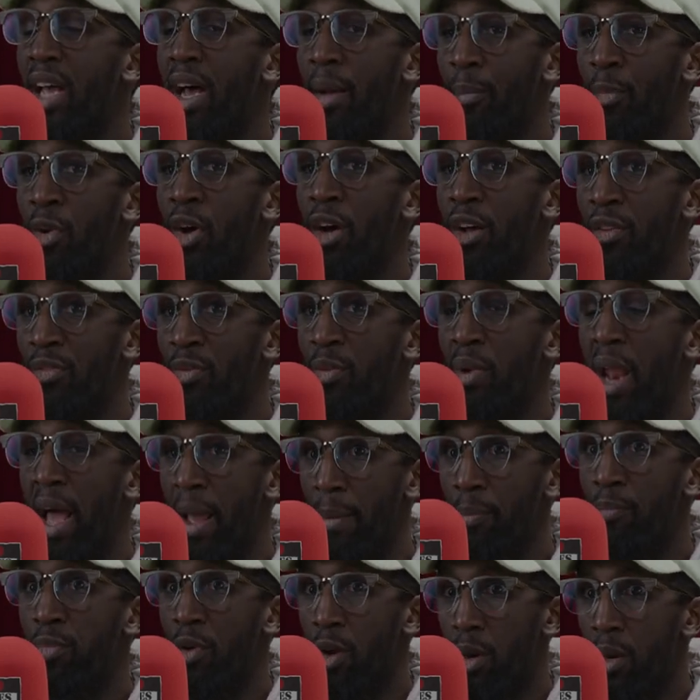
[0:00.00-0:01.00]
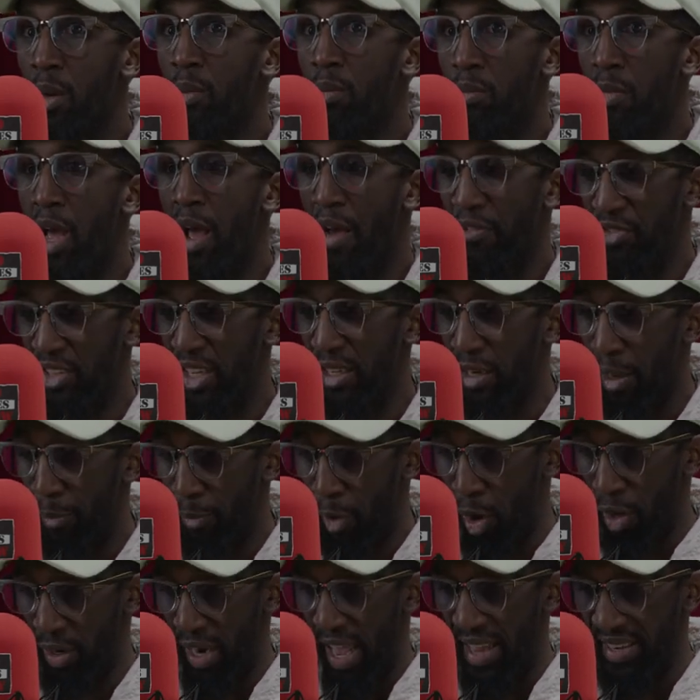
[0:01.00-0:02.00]
at a bird, like, I've seen a
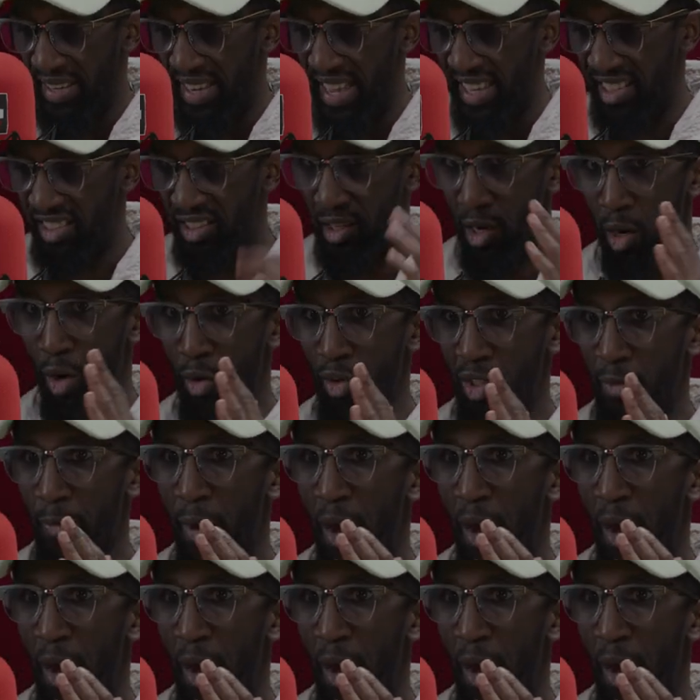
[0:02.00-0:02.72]
bird like this close,